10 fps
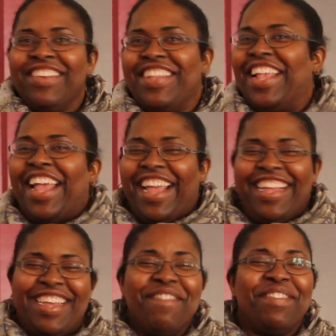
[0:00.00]
She's
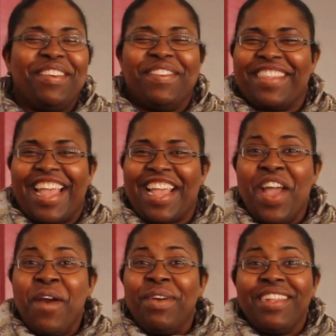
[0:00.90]
like, Kimberlee was like,
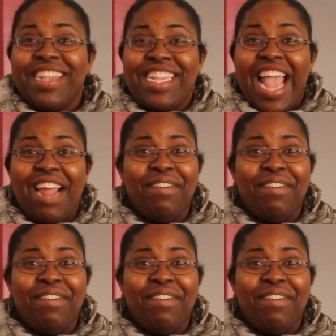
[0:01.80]
what is he saying?